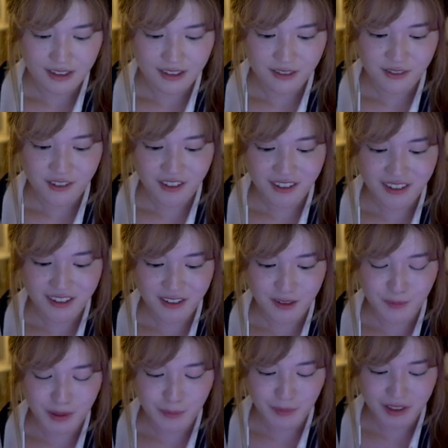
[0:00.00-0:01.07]
For all the new
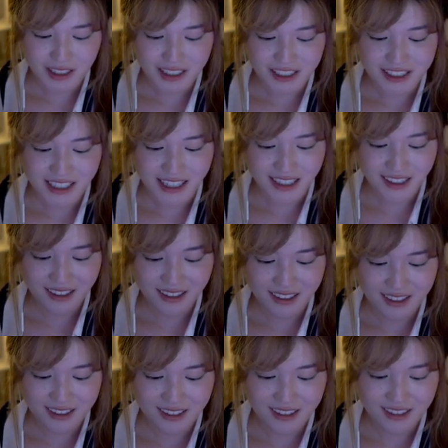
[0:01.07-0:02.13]
people in chat,
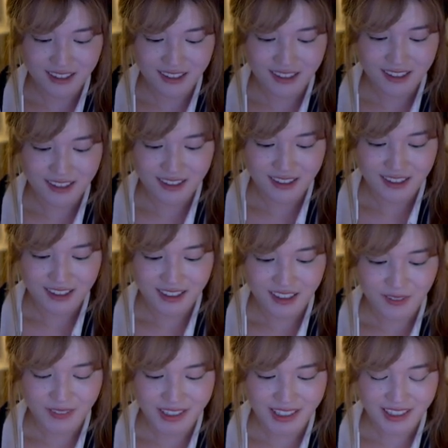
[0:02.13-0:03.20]

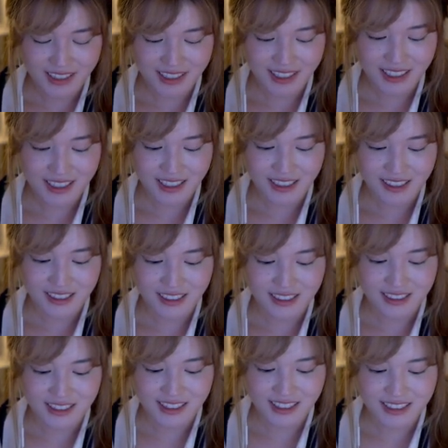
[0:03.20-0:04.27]
I'm getting a kitty in
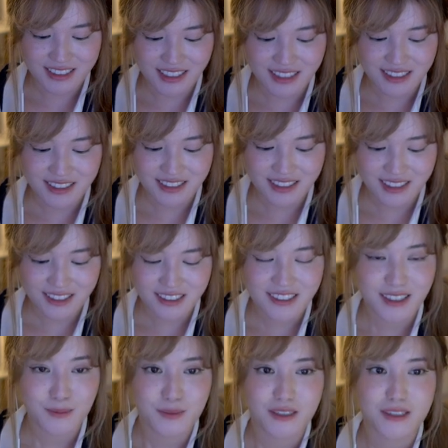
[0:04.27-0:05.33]
six days, and her
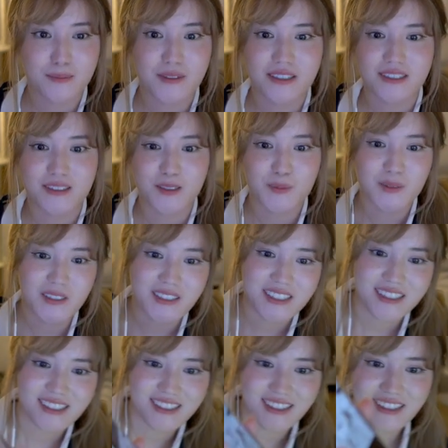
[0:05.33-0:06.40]
name's gonna be Snowball.
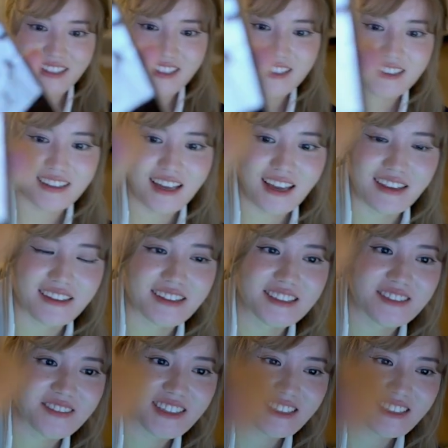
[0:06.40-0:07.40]
And this is what